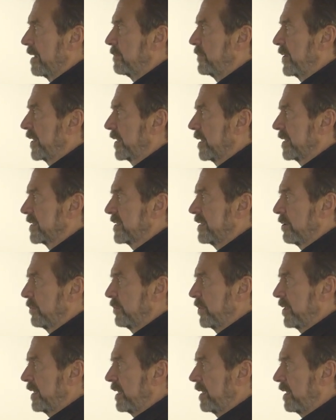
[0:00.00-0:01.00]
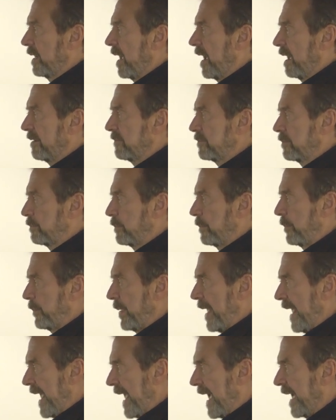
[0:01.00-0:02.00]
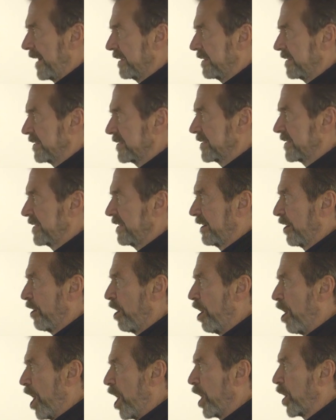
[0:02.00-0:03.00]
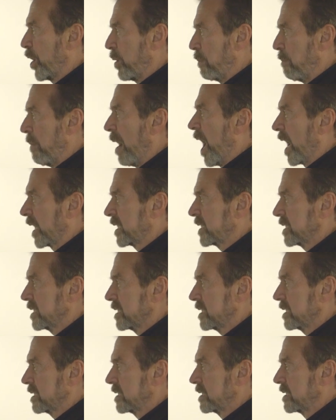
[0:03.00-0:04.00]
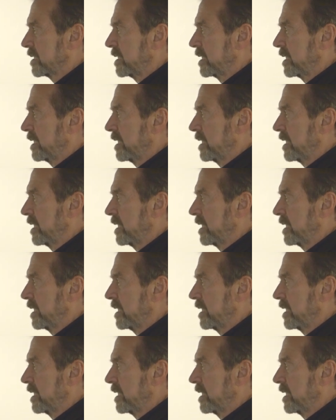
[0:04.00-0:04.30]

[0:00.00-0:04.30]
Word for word: because they're really not panels, they're hollow boxes.